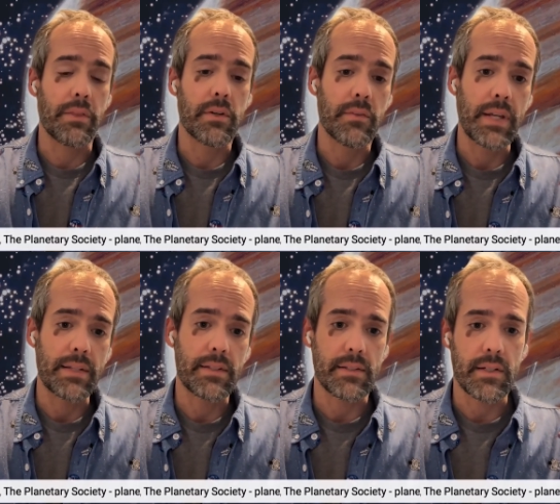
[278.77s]
a third of
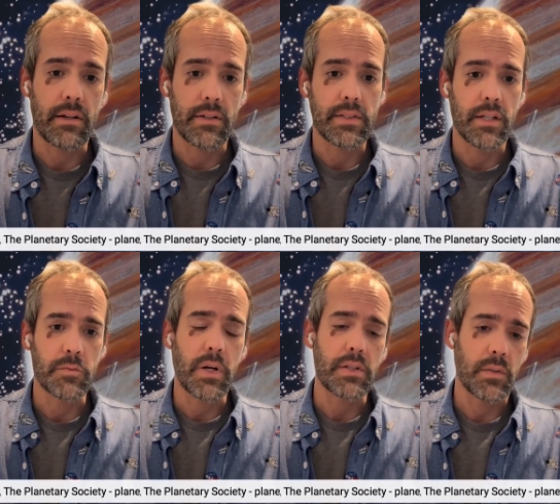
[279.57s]
NASA's entire
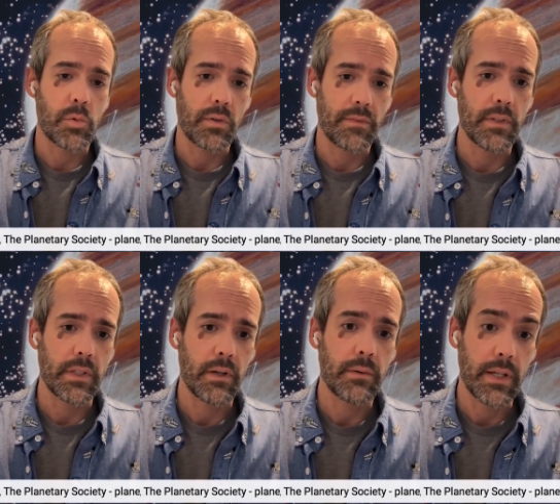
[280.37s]
science project
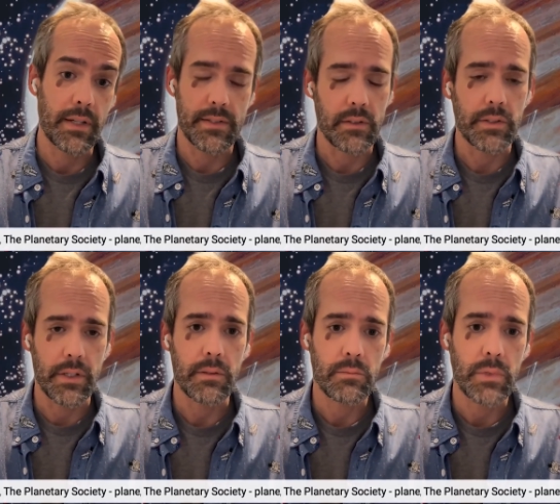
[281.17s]
portfolio in a single
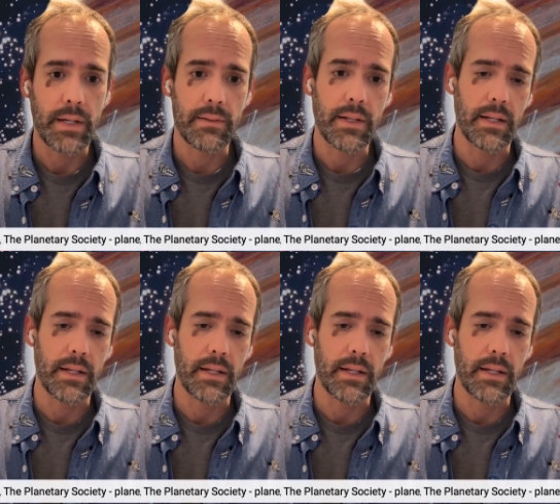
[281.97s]
year, right?